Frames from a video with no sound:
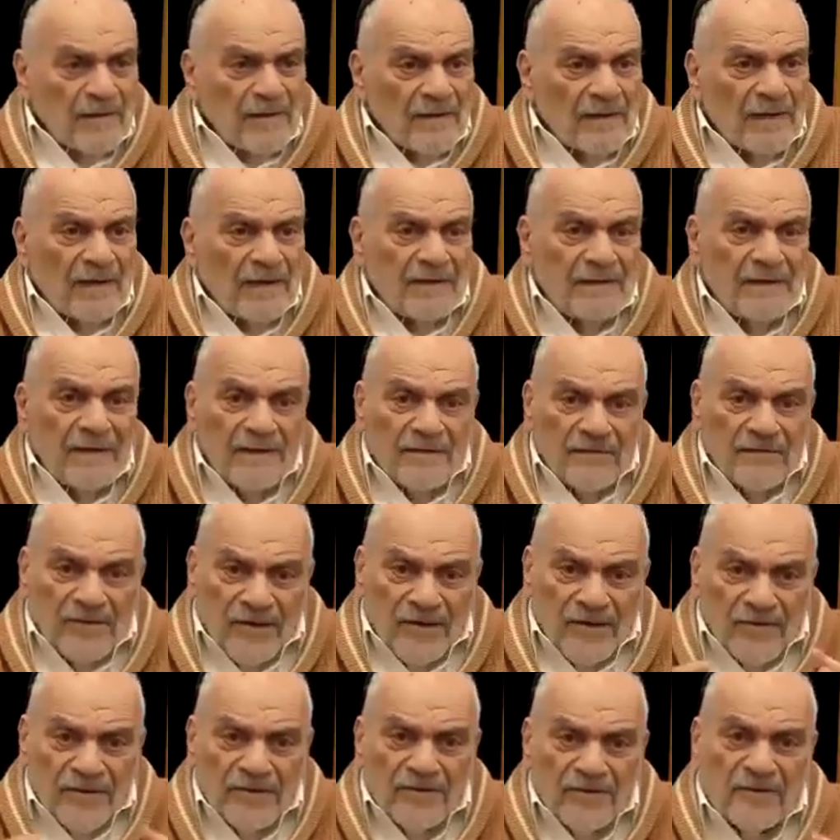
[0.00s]
and that, so
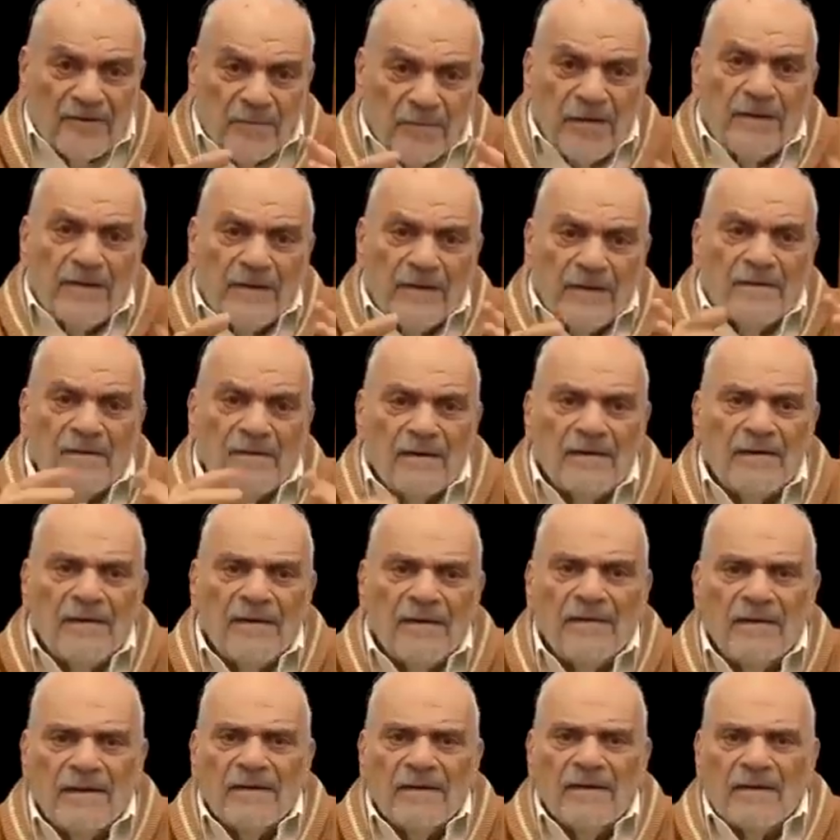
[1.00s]
to speak,
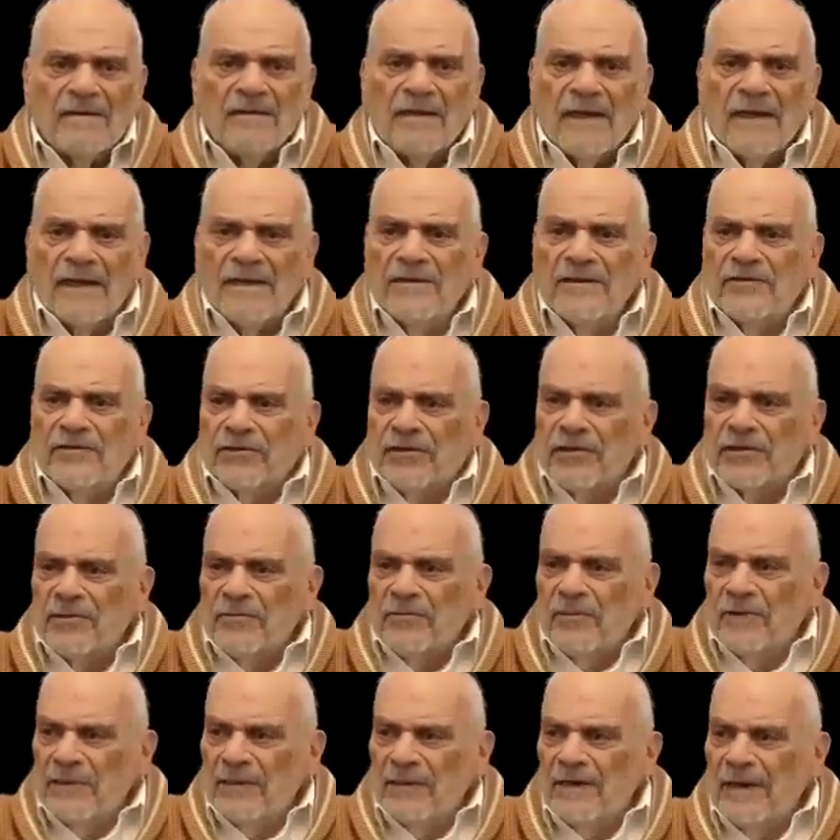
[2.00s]
nature
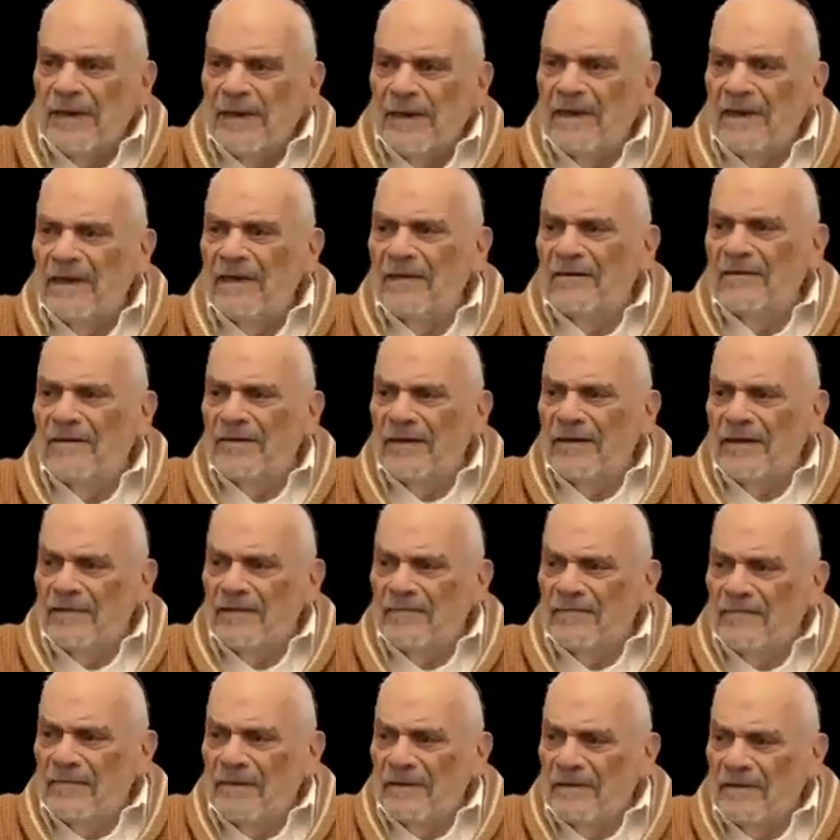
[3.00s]
will aid
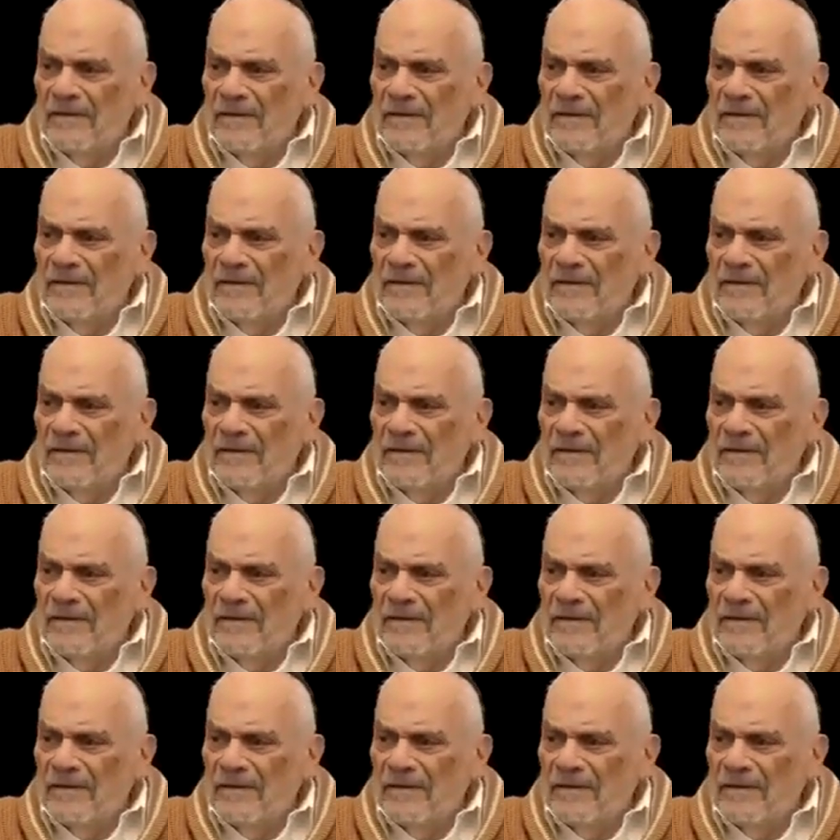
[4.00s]
them